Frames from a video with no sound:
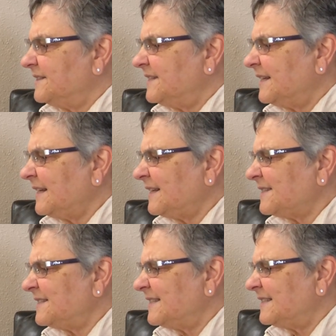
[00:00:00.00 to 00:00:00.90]
Didn't
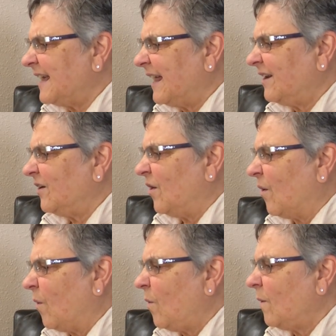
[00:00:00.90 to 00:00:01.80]
Sid
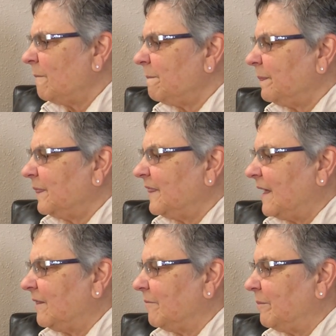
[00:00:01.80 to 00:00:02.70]
know
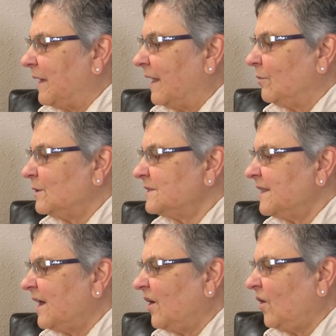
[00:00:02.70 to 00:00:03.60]
that the pen was
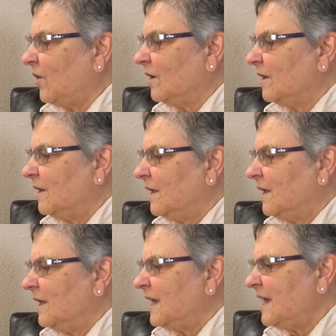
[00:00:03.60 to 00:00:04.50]
there?
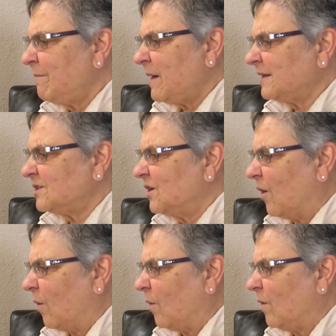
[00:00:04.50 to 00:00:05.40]
He must
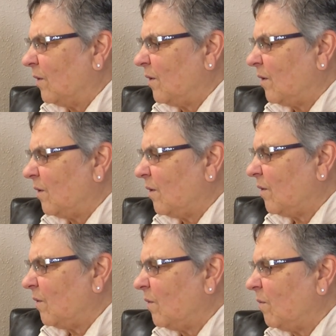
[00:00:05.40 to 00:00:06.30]
know.
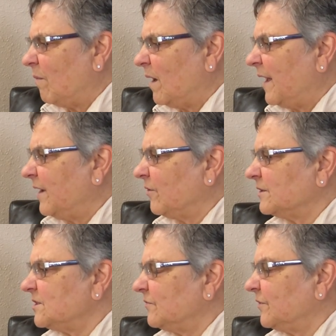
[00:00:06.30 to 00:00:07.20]
Oh my,
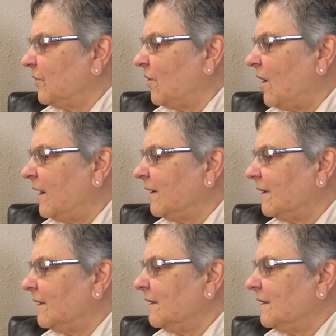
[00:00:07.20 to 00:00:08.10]
Christopher thought.
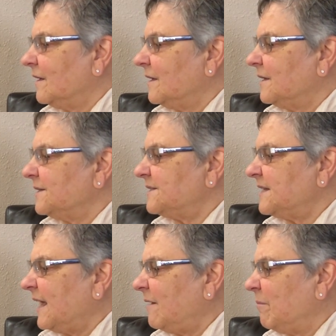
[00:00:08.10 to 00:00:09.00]

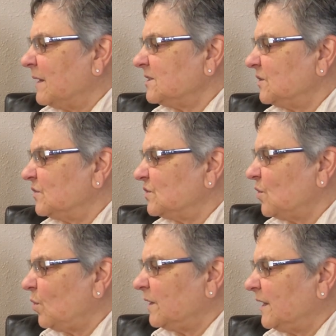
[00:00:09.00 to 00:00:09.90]
Sid must have
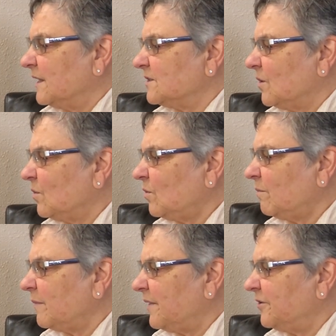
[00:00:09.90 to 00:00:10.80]
stolen his
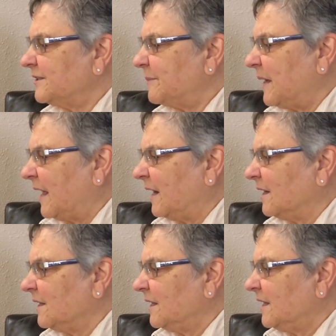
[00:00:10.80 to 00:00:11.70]
own mother's pen.
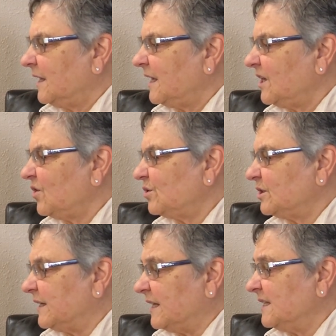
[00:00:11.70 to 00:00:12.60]
He
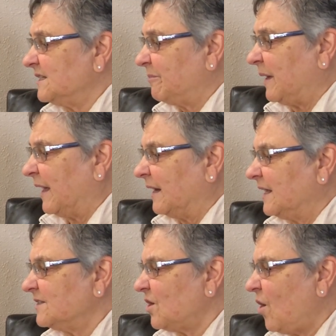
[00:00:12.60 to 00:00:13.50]
usually needs a pen.
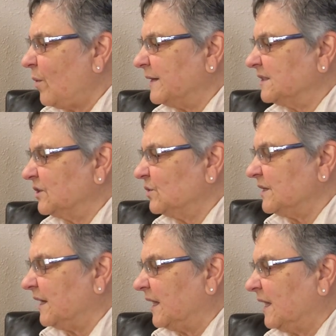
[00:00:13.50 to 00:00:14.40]
He's always
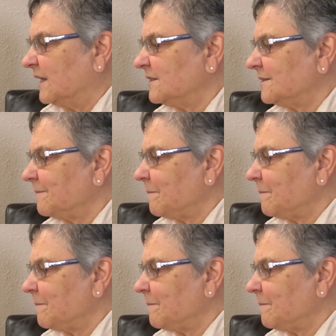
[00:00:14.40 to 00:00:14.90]
losing his.